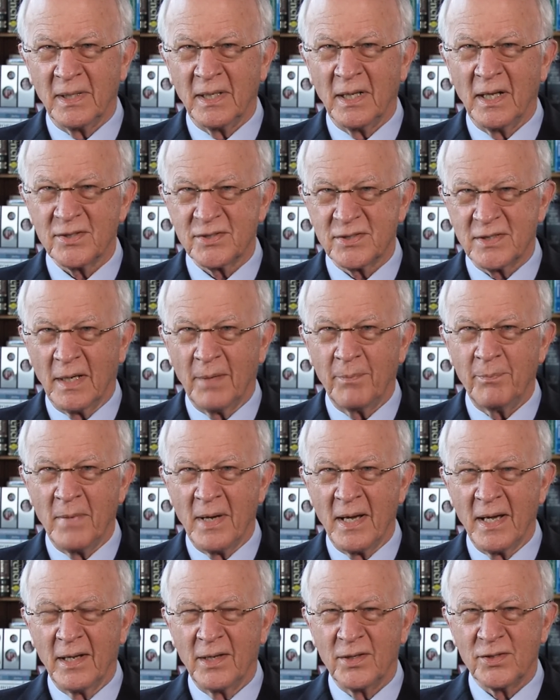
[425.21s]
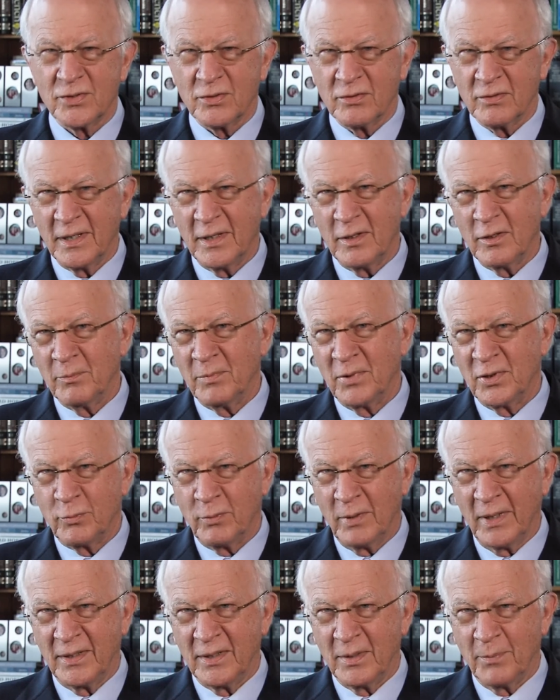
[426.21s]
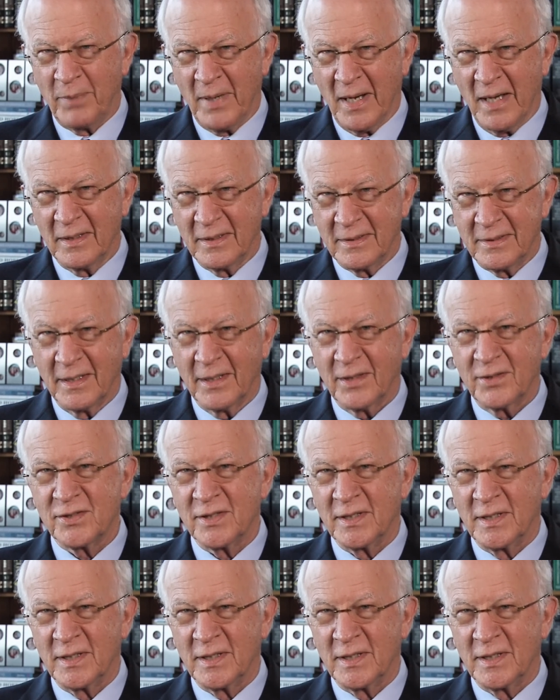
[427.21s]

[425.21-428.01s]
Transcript: and I'll stop my answer here, between the politics,